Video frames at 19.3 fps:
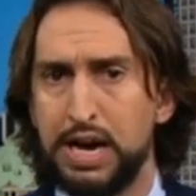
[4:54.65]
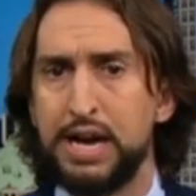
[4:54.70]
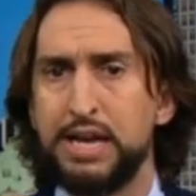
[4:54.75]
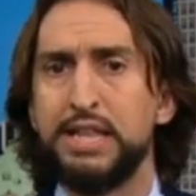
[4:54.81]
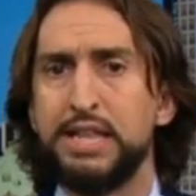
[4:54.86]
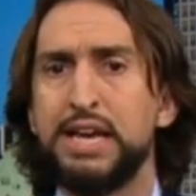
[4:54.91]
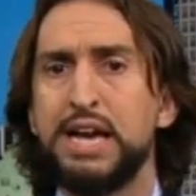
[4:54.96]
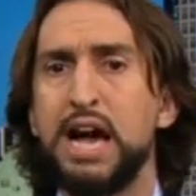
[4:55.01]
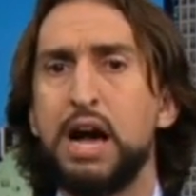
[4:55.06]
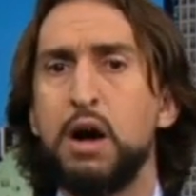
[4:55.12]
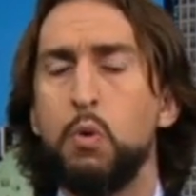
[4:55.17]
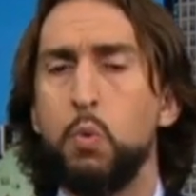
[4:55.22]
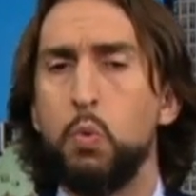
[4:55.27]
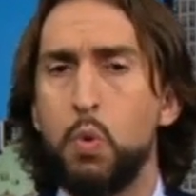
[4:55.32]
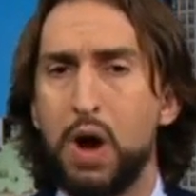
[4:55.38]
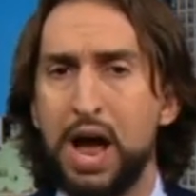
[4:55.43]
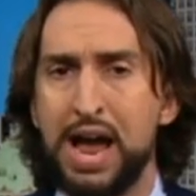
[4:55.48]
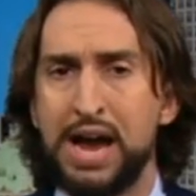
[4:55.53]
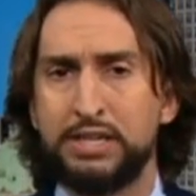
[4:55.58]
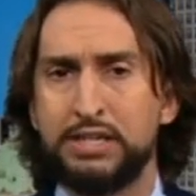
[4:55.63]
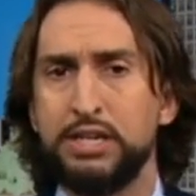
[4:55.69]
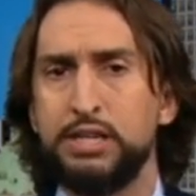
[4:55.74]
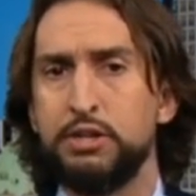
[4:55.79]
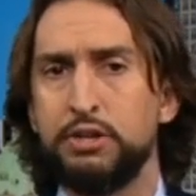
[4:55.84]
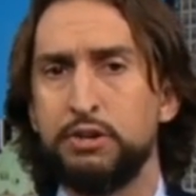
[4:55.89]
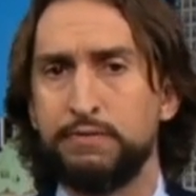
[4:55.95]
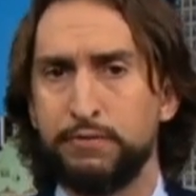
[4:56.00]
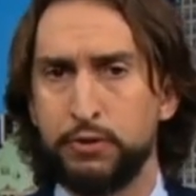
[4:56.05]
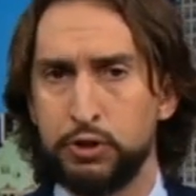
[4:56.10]
and they got whacked
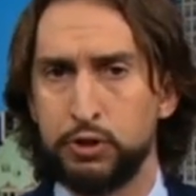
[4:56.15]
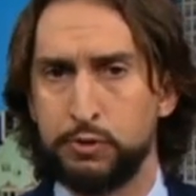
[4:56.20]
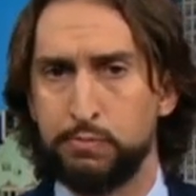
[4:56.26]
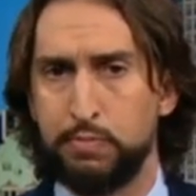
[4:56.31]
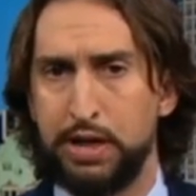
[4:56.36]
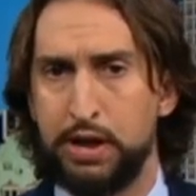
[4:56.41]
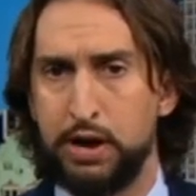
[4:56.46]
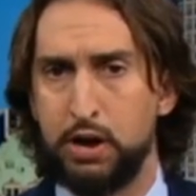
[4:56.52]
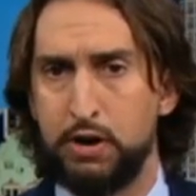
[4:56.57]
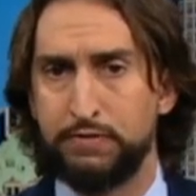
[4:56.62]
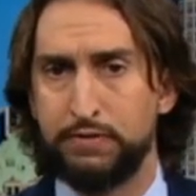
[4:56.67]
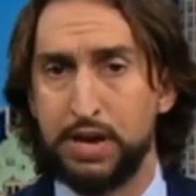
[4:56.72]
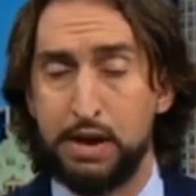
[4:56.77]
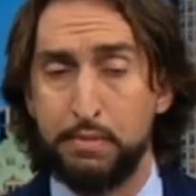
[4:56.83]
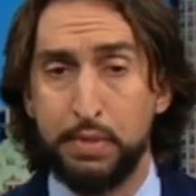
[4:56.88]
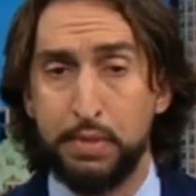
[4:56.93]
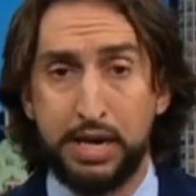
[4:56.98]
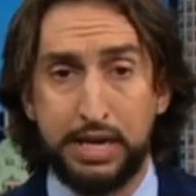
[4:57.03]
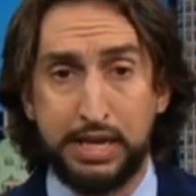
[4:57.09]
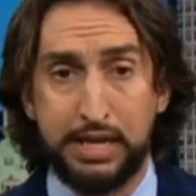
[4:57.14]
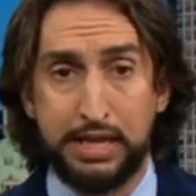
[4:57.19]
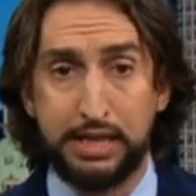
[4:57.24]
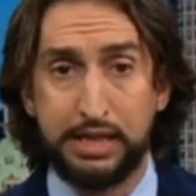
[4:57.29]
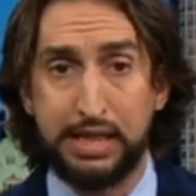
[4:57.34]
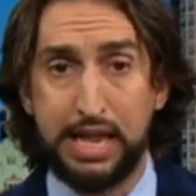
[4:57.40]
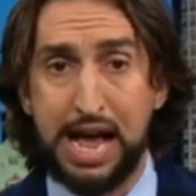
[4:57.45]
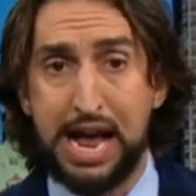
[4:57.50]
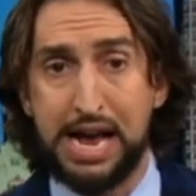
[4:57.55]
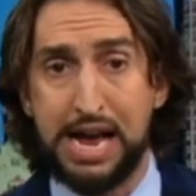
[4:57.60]
in their first playoff game.
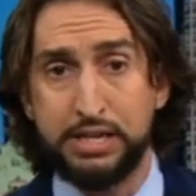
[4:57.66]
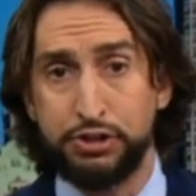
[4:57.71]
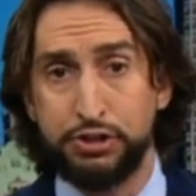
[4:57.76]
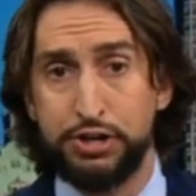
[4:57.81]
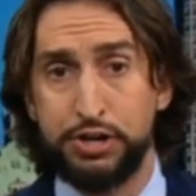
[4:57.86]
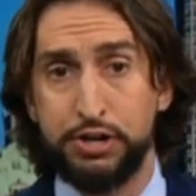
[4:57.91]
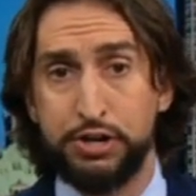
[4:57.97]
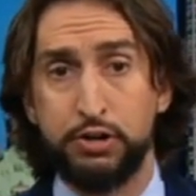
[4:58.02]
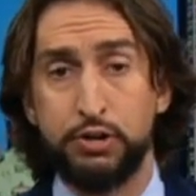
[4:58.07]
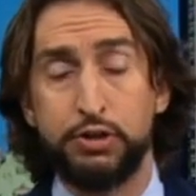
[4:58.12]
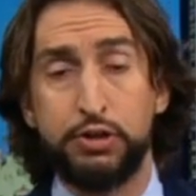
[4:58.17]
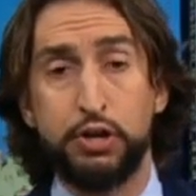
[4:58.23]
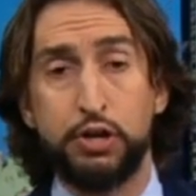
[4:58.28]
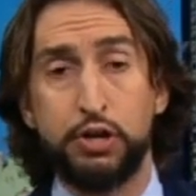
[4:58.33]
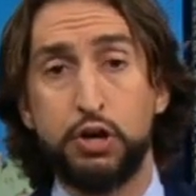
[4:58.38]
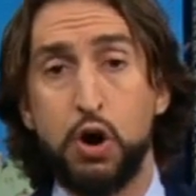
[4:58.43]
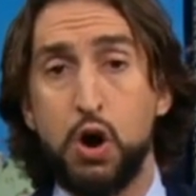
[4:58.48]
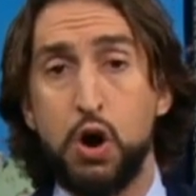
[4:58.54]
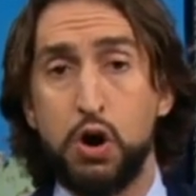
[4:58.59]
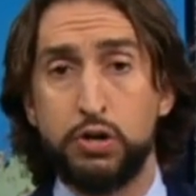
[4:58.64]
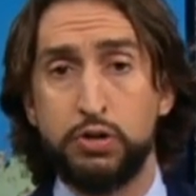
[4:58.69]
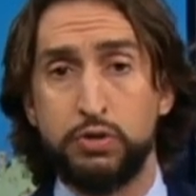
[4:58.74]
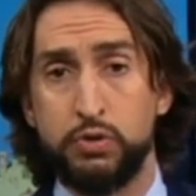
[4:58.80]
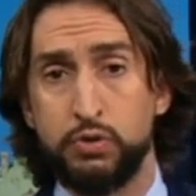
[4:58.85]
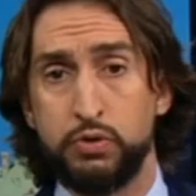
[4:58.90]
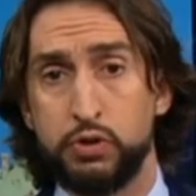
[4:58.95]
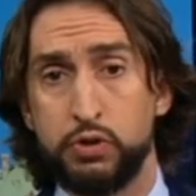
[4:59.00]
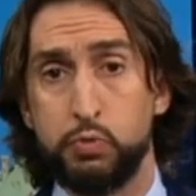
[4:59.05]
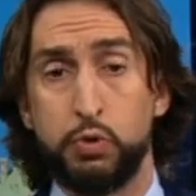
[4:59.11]
Last year, the
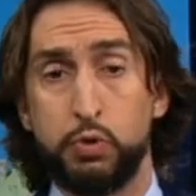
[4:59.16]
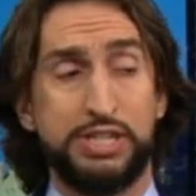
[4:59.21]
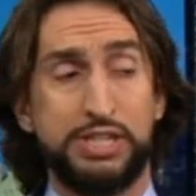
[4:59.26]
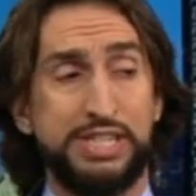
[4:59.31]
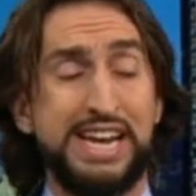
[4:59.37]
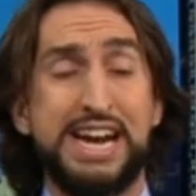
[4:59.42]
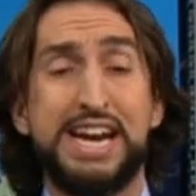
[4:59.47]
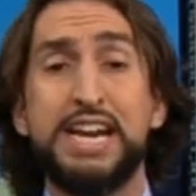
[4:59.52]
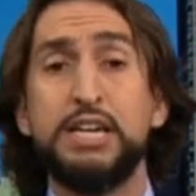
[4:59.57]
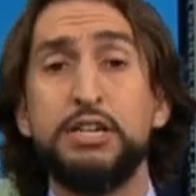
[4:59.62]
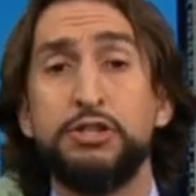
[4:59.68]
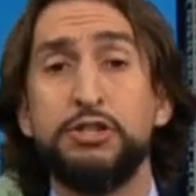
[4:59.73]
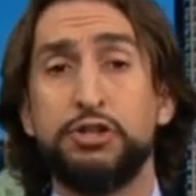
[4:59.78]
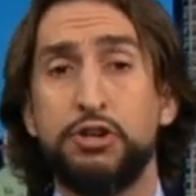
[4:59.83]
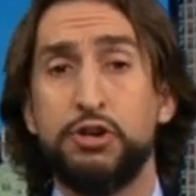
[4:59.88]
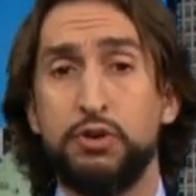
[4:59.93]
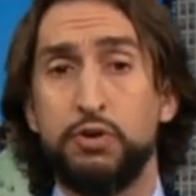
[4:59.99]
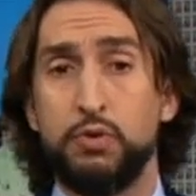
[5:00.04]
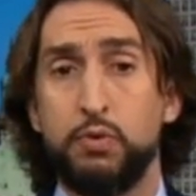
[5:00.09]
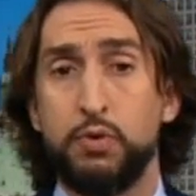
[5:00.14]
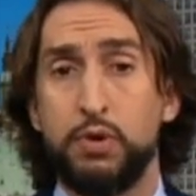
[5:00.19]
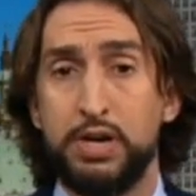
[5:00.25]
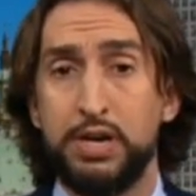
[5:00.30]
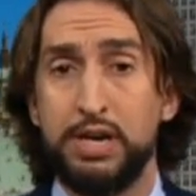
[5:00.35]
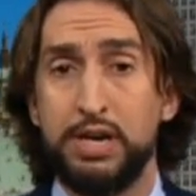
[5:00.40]
Cardinals were 10-2,